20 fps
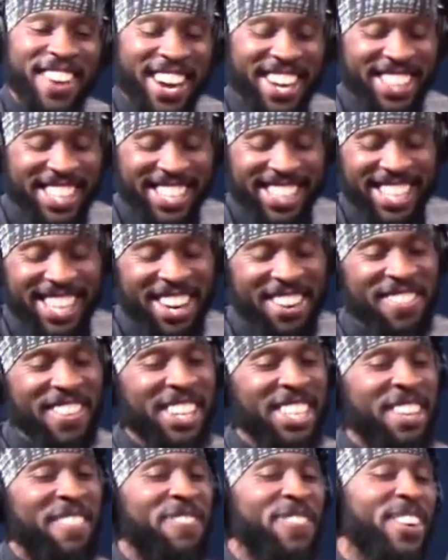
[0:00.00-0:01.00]
thing about
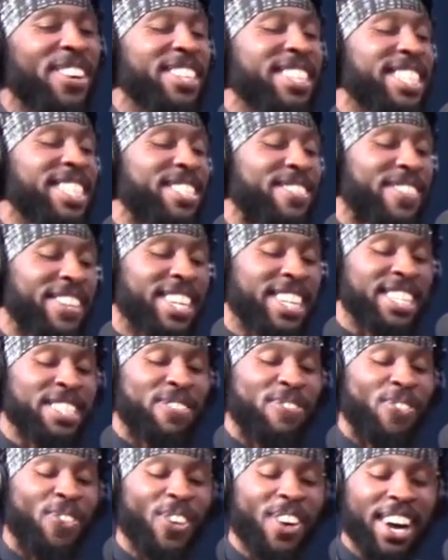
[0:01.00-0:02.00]
the protest was
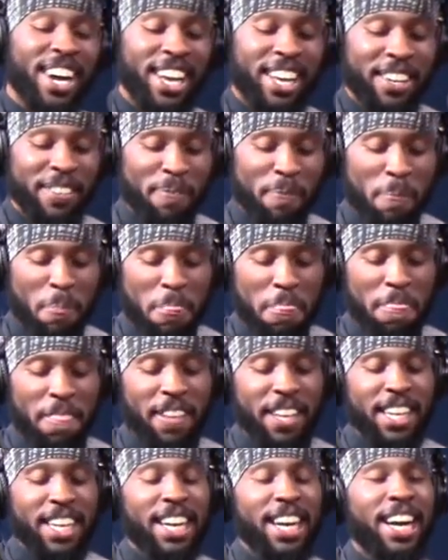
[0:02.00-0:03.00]

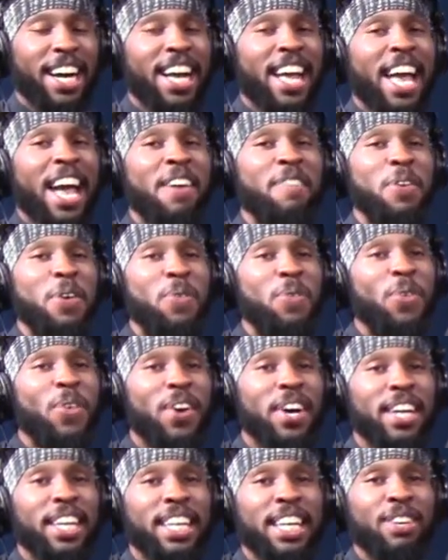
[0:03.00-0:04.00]

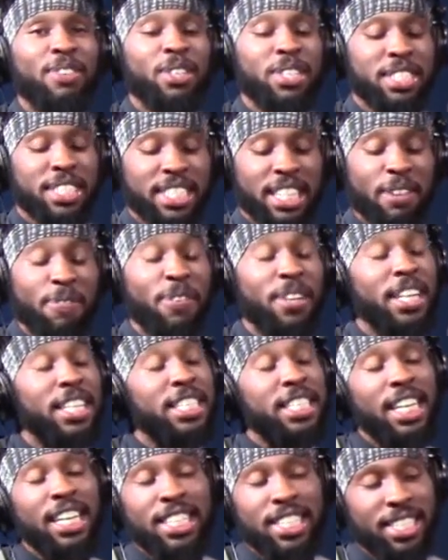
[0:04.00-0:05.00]
it was different
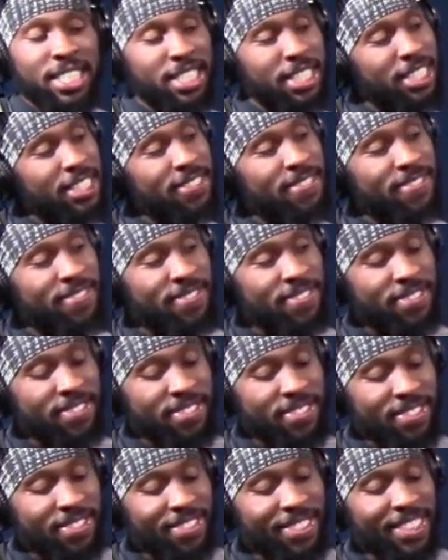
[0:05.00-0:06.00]
agendas. Okay.
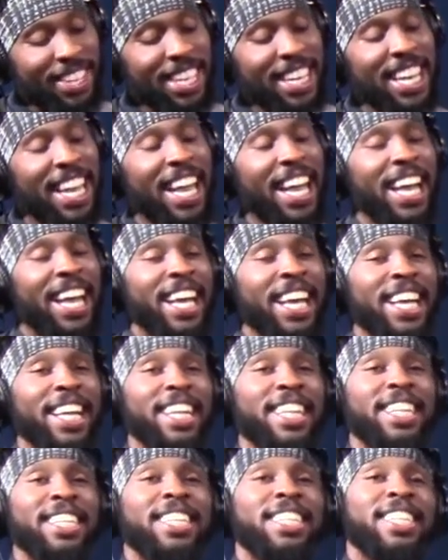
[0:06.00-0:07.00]

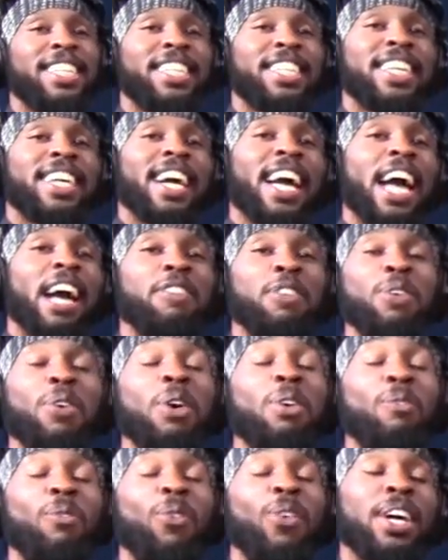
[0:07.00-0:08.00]
And
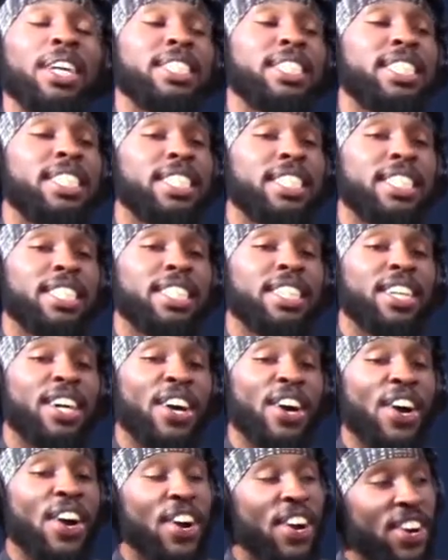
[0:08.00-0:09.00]
everyone wasn't
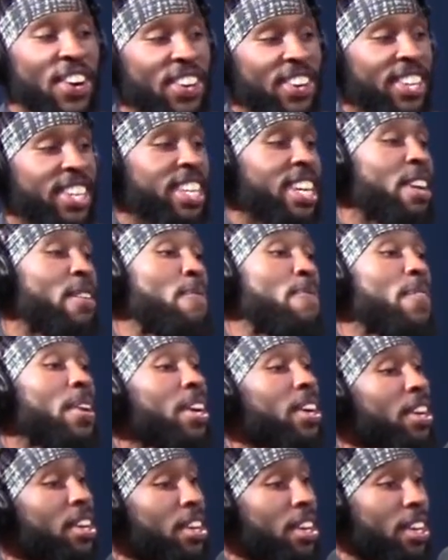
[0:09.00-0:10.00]
heard or they didn't
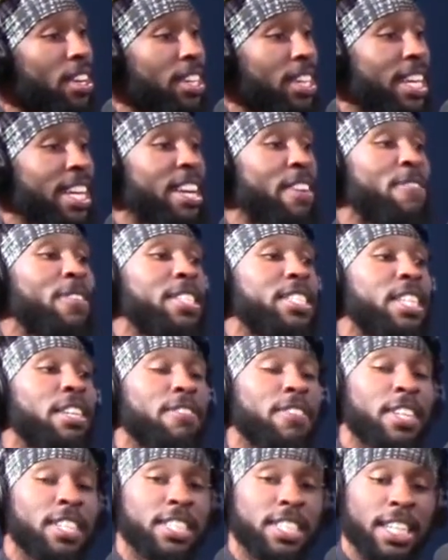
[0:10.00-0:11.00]
felt heard. And if it's
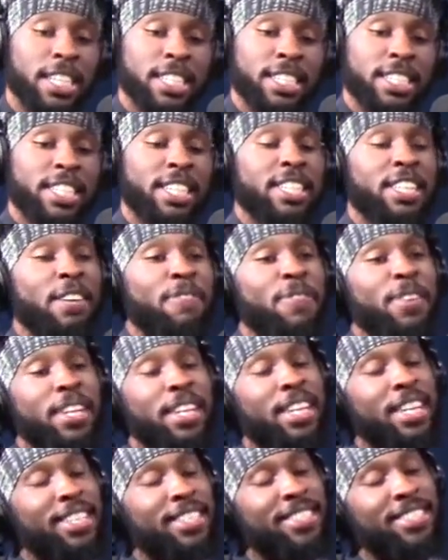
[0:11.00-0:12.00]
different agendas and different
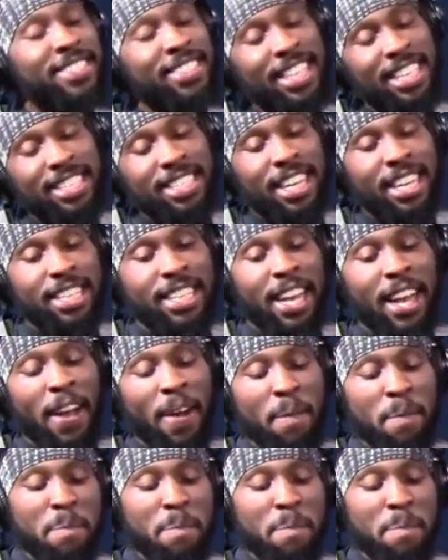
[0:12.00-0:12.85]
things like that,